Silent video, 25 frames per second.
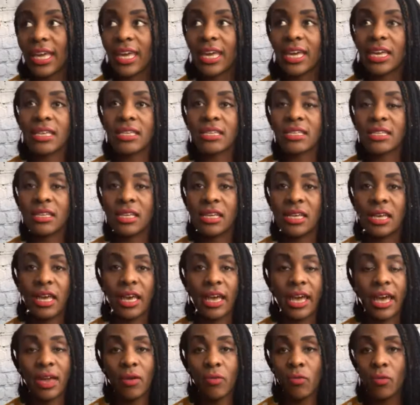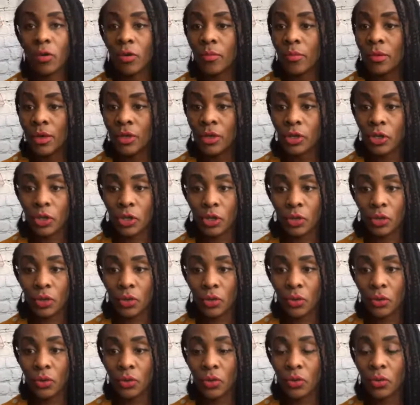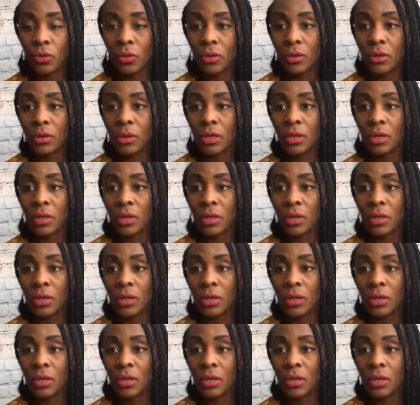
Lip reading: is a woman who